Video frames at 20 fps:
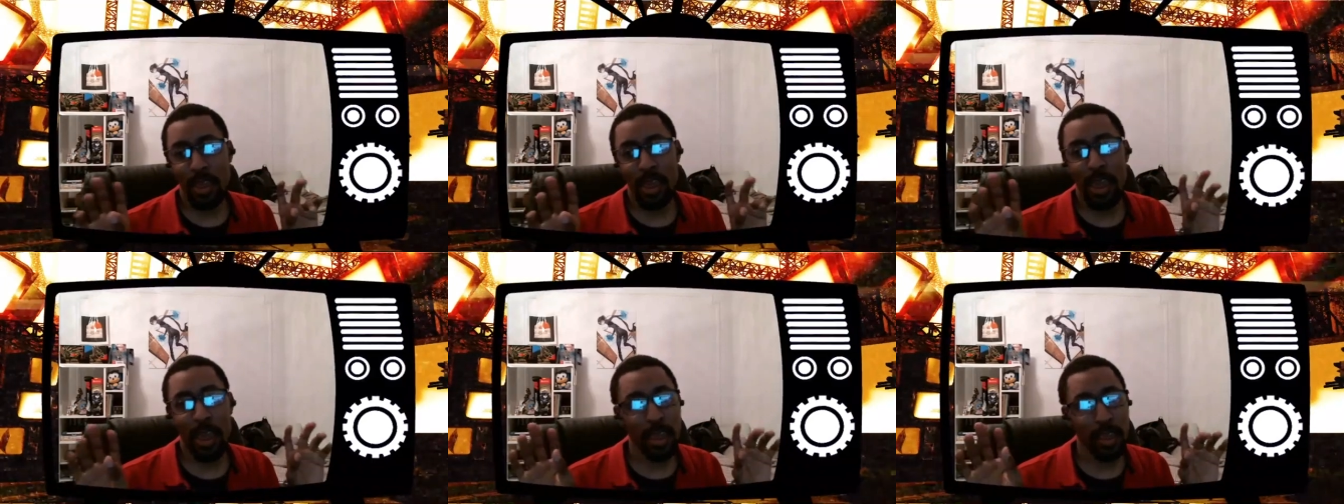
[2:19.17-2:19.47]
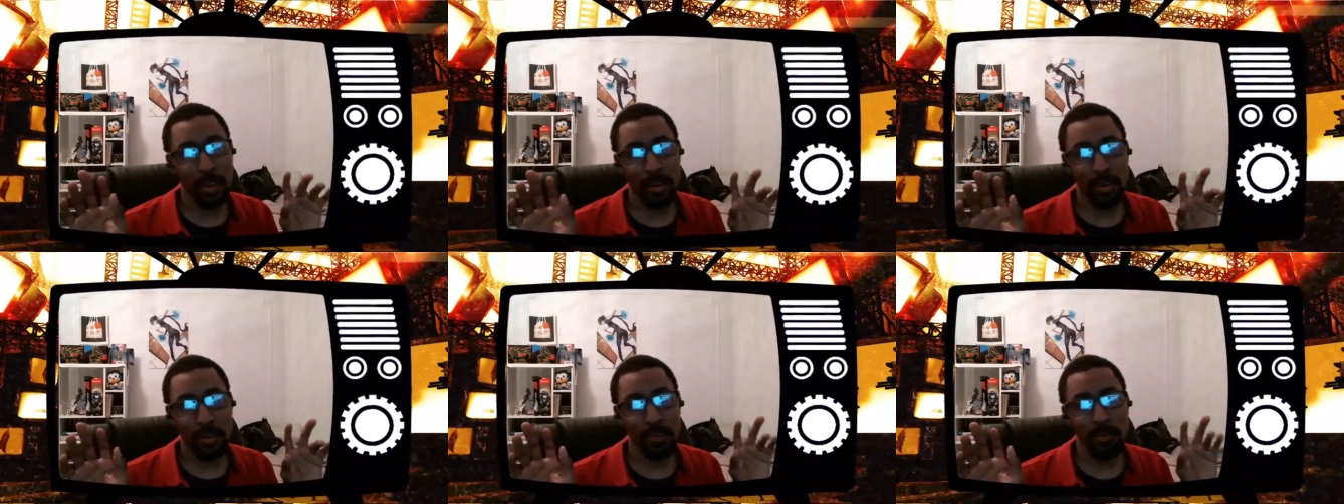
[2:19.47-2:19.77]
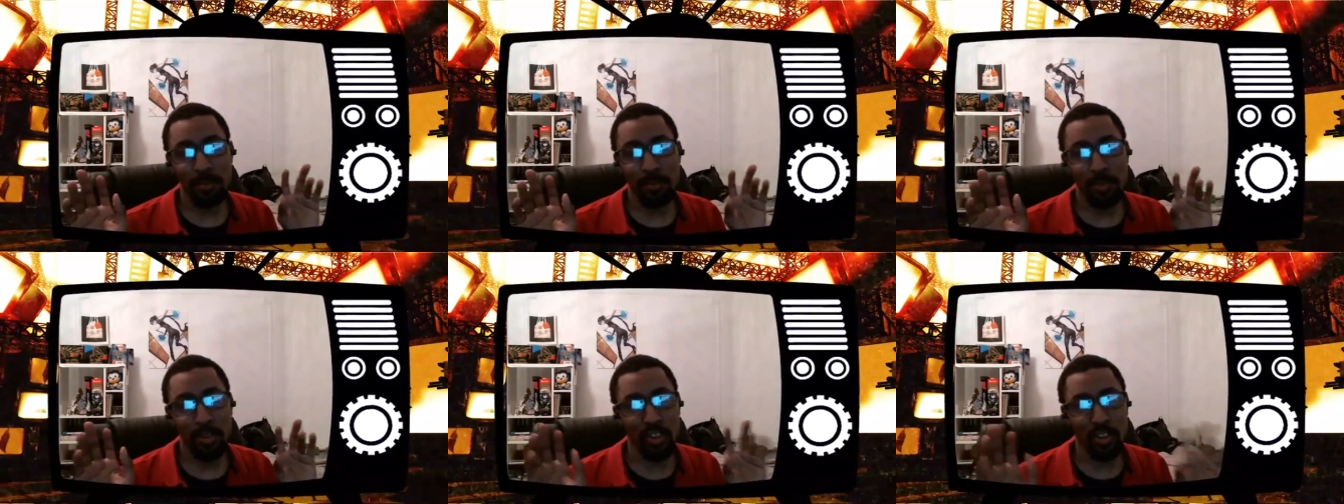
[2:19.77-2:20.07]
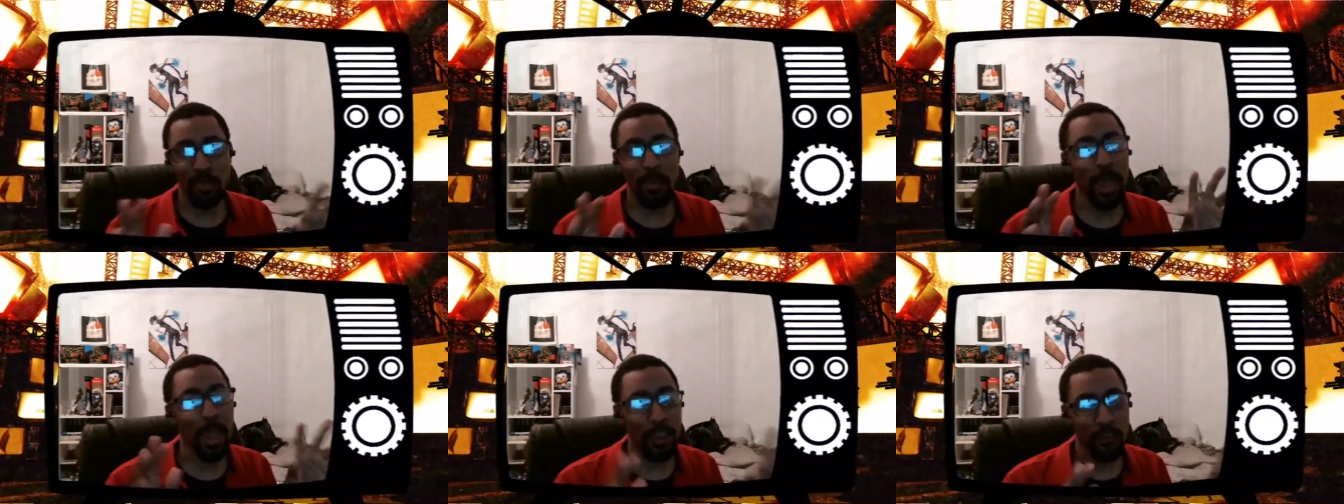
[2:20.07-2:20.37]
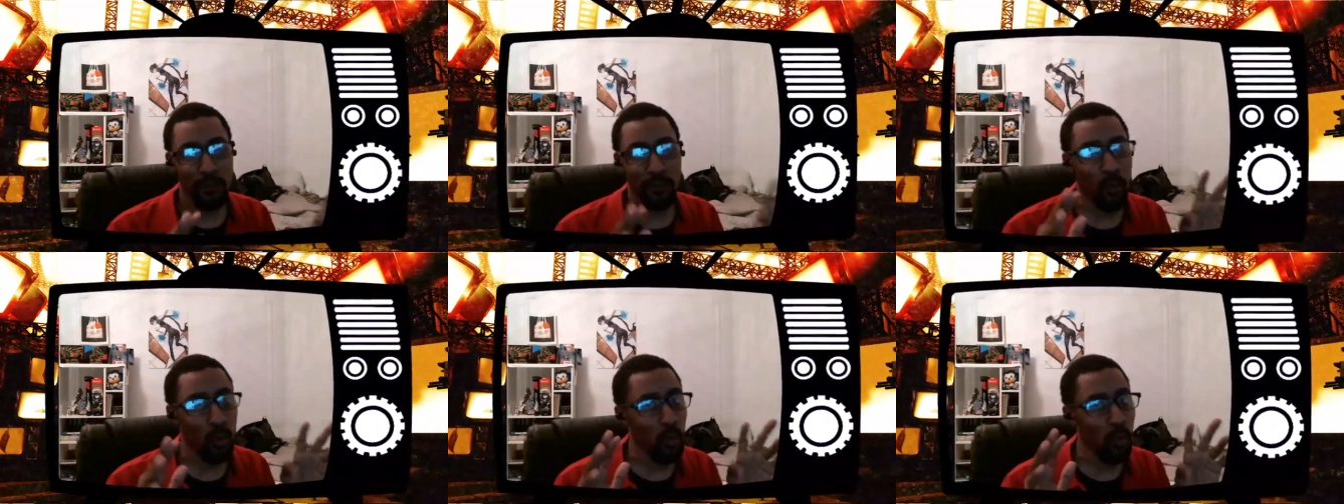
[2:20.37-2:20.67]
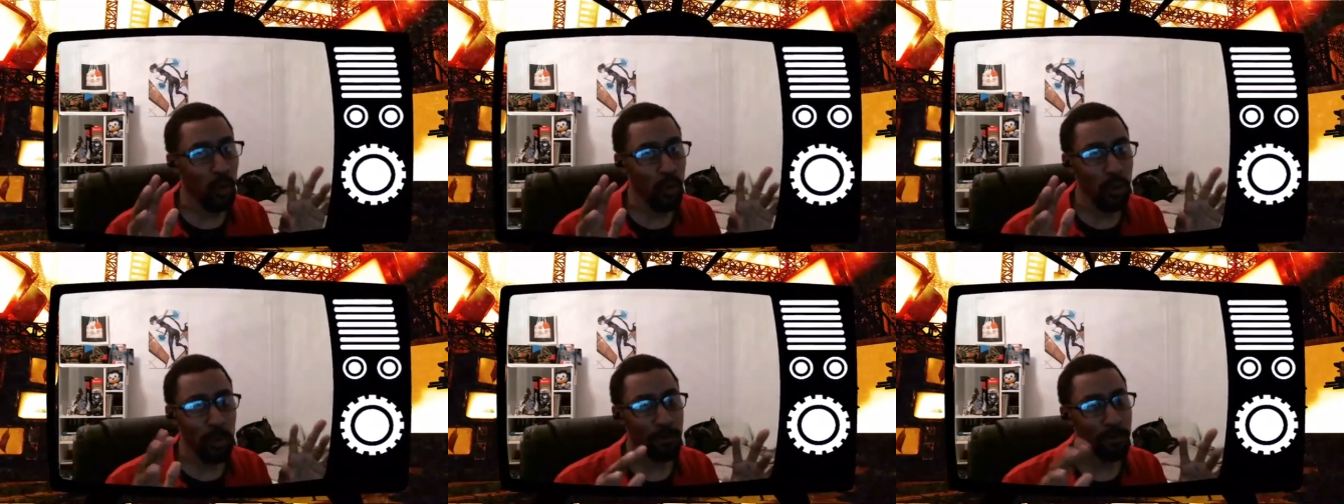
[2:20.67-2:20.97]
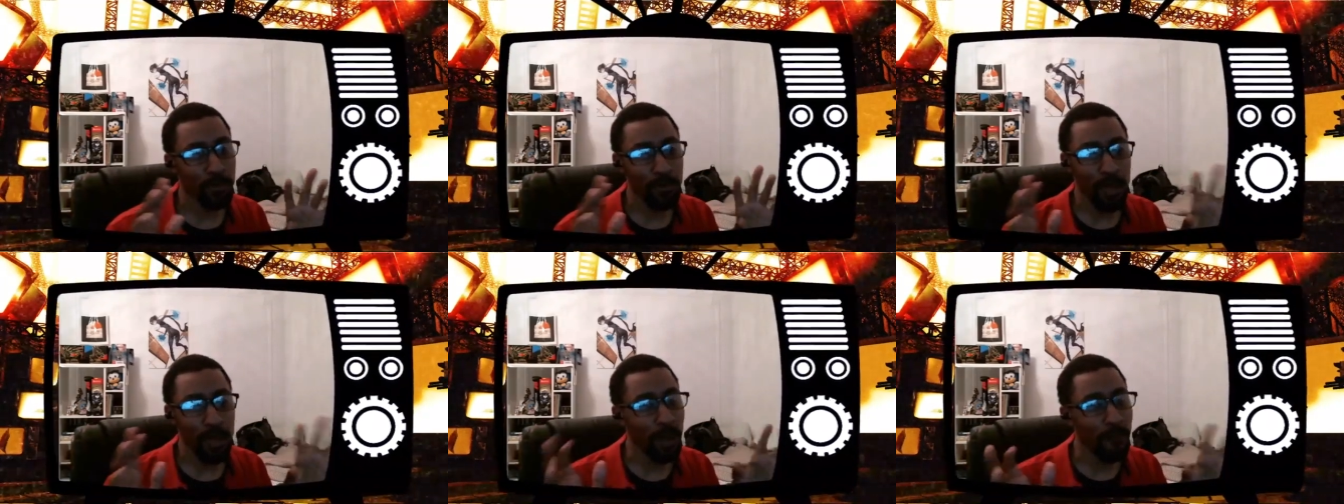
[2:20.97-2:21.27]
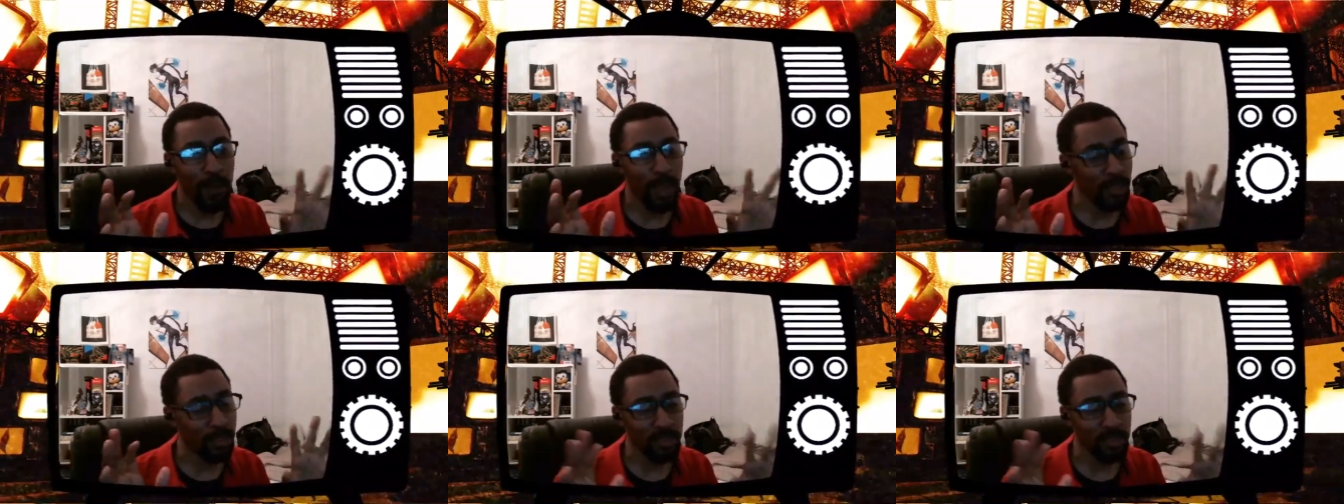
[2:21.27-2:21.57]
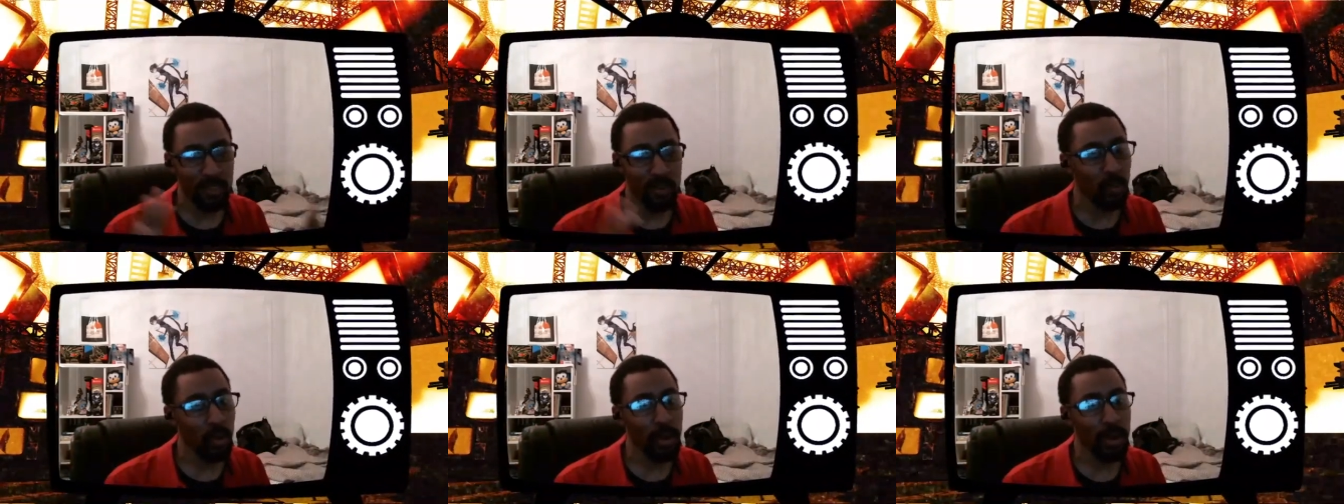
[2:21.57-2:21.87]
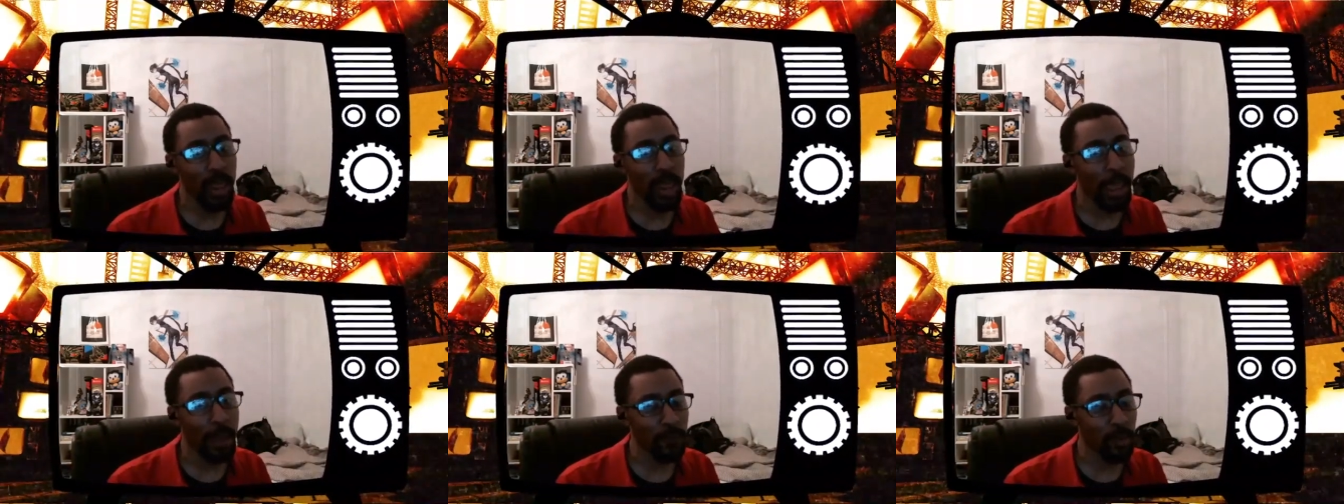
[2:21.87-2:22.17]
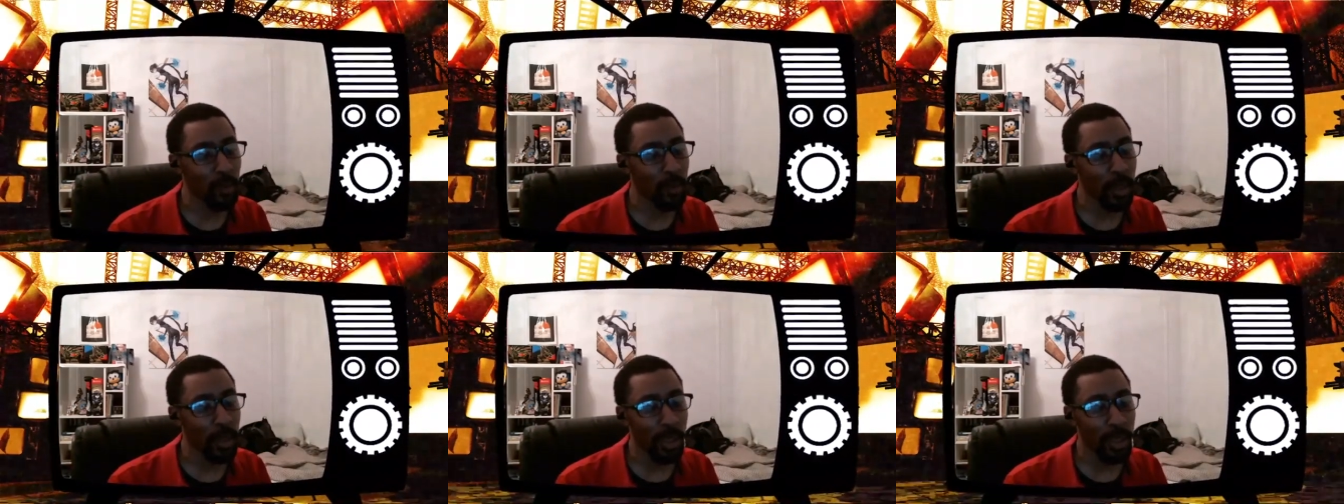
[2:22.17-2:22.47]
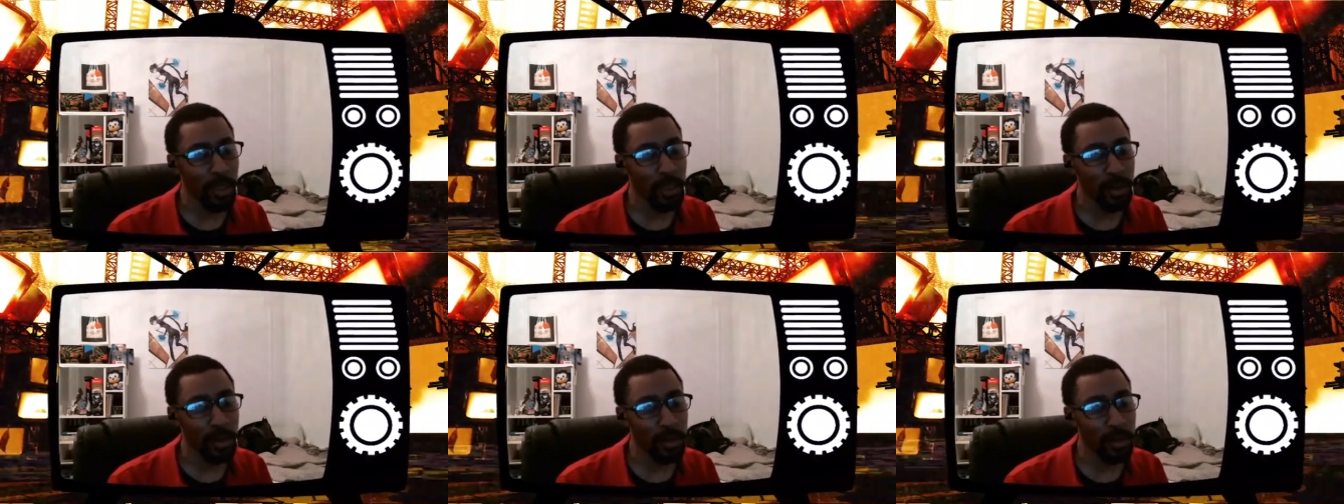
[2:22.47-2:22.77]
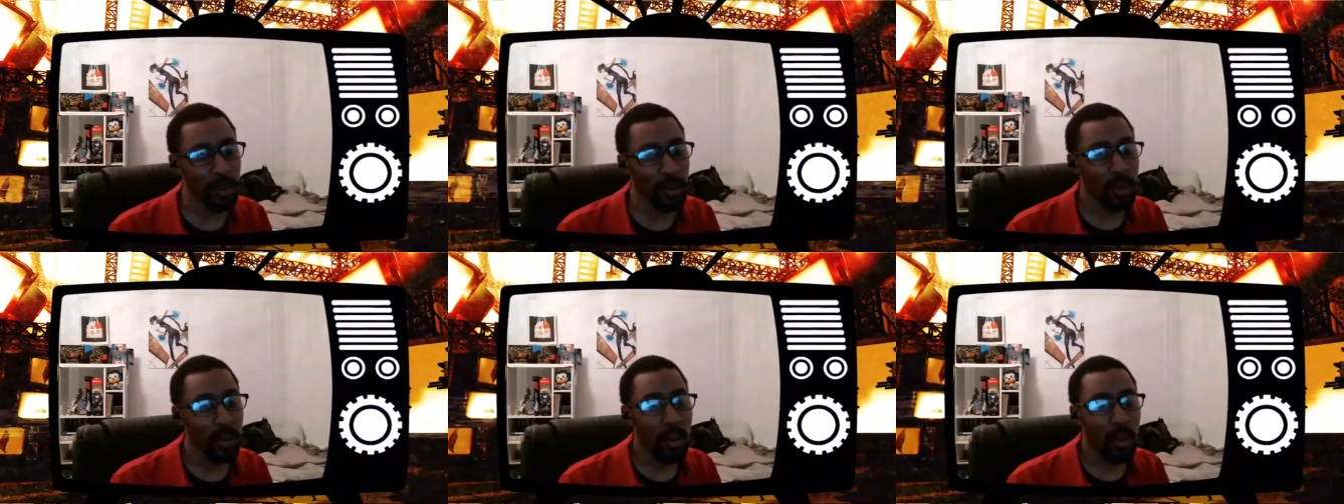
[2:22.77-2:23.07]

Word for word: and Smash 4 events and what have you, and